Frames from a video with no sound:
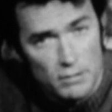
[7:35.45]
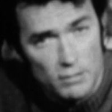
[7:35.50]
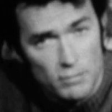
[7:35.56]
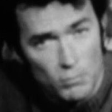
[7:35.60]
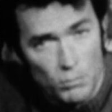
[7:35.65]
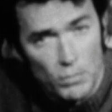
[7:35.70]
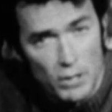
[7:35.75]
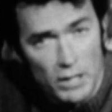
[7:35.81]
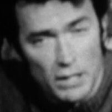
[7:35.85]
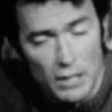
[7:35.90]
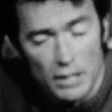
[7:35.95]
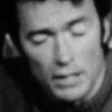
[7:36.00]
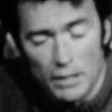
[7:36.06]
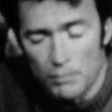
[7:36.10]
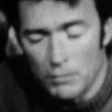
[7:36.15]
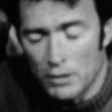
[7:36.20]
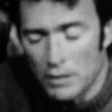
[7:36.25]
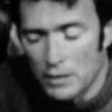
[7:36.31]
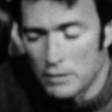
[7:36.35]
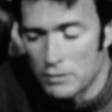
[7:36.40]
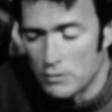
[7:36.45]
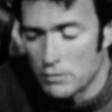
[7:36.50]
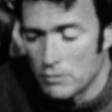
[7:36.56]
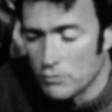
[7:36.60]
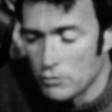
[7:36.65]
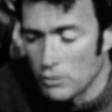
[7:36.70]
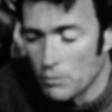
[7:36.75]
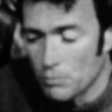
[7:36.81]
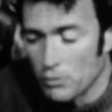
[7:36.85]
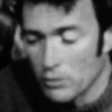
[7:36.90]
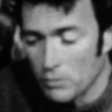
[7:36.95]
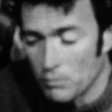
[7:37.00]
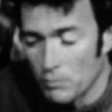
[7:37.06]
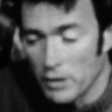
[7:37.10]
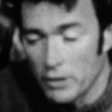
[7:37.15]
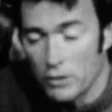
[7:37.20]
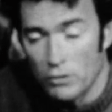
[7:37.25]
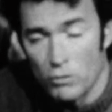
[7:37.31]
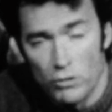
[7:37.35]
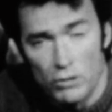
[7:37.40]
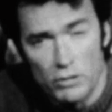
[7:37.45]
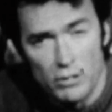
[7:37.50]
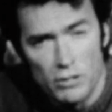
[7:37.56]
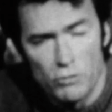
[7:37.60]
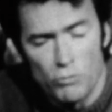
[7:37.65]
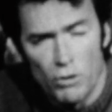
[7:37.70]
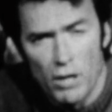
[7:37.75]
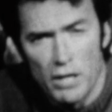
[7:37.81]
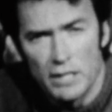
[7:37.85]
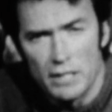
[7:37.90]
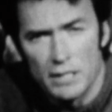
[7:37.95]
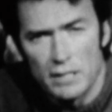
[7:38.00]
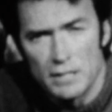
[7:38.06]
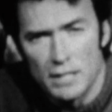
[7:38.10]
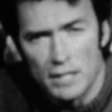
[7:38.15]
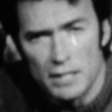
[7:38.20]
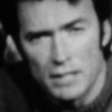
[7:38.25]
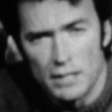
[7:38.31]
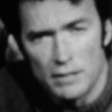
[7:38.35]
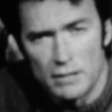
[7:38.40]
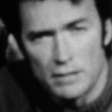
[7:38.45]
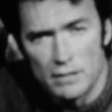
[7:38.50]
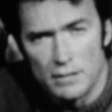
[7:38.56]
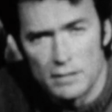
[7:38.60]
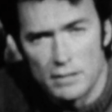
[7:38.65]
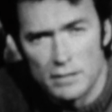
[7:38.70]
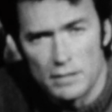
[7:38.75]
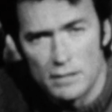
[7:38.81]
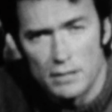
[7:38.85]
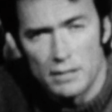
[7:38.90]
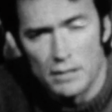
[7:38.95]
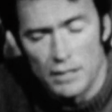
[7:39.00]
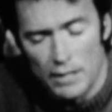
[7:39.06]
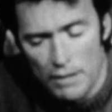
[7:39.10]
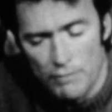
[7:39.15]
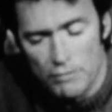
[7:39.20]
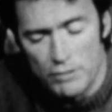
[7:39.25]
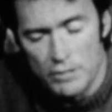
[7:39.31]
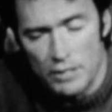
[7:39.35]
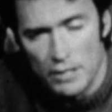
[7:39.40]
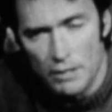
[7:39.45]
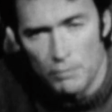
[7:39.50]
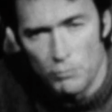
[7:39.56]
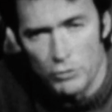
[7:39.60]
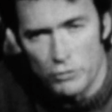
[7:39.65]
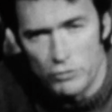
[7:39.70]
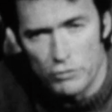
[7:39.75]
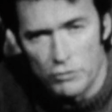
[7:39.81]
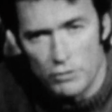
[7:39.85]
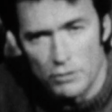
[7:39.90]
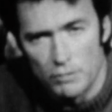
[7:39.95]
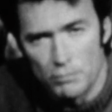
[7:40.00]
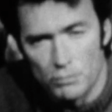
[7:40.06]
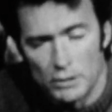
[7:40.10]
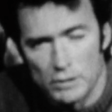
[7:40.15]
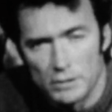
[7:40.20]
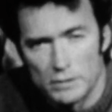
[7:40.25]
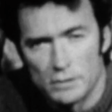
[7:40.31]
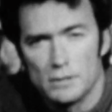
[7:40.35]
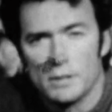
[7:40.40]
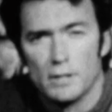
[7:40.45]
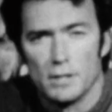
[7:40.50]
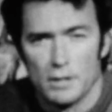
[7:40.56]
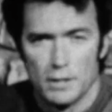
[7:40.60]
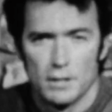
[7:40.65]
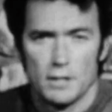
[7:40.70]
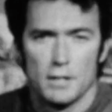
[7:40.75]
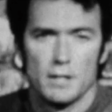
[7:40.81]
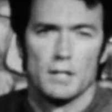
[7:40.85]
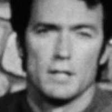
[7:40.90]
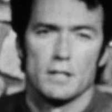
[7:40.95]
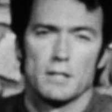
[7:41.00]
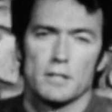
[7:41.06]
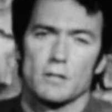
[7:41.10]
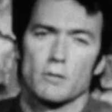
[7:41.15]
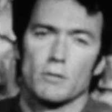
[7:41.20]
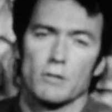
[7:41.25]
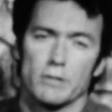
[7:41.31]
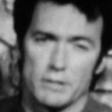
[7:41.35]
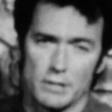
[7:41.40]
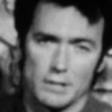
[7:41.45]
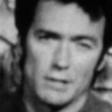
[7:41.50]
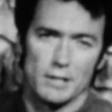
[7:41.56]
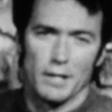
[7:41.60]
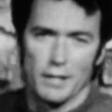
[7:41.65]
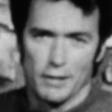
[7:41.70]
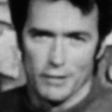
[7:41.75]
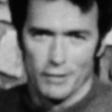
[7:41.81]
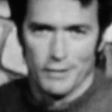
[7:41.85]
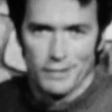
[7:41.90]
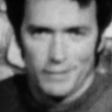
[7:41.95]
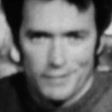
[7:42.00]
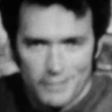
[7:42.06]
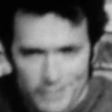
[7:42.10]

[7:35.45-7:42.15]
minute, I'm going to jump on my Norton and ride into town, have a sandwich or something. So I'll see you later, huh?